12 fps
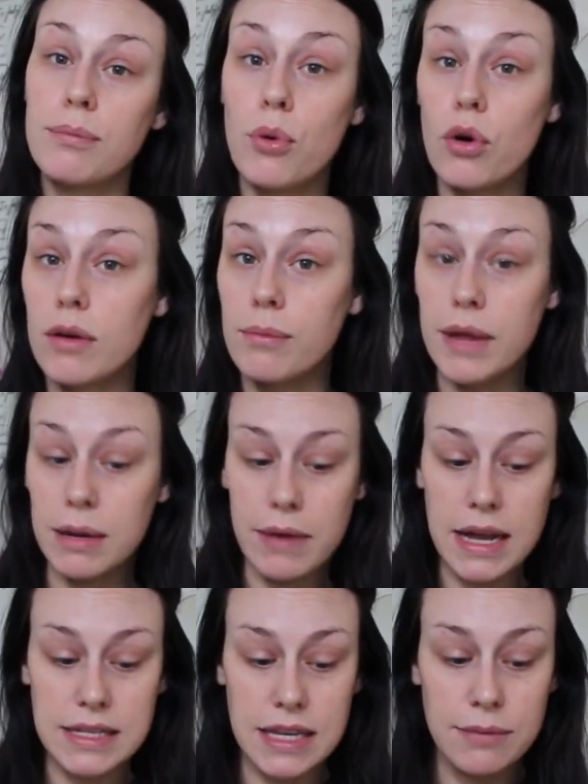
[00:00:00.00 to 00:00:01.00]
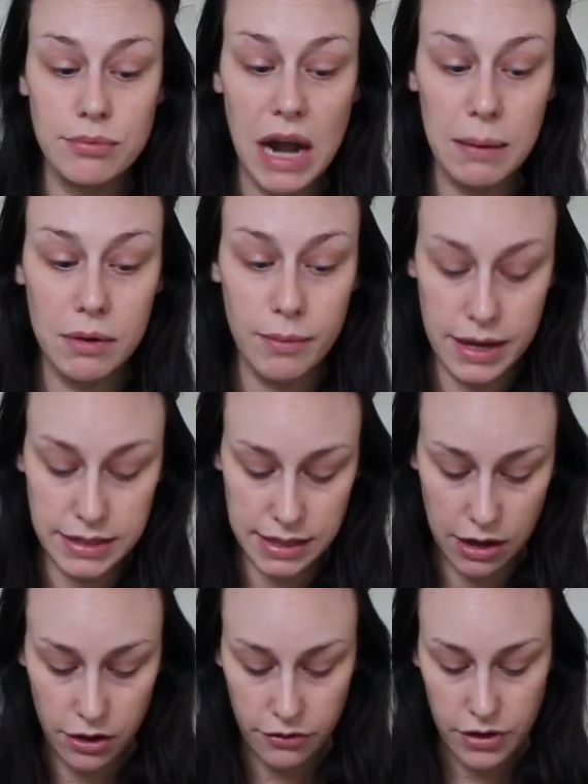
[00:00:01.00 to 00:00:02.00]
pore minimizing primer
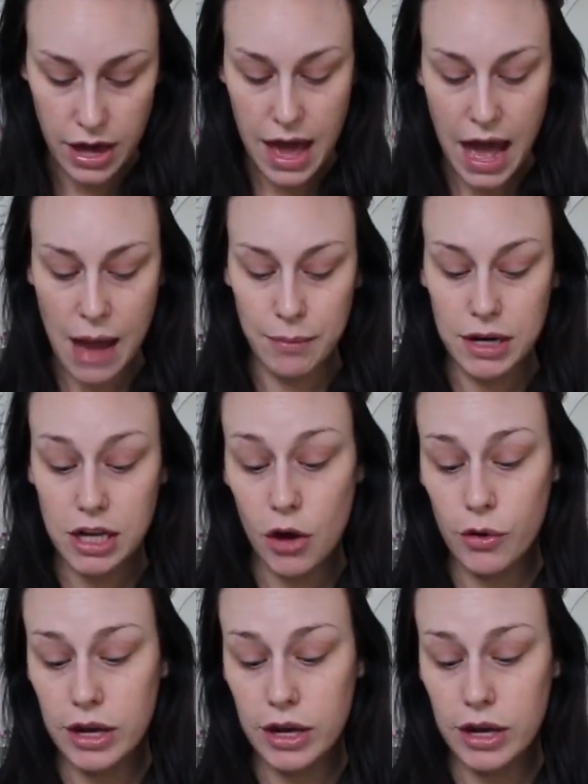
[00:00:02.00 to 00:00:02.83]
myself. I'm going to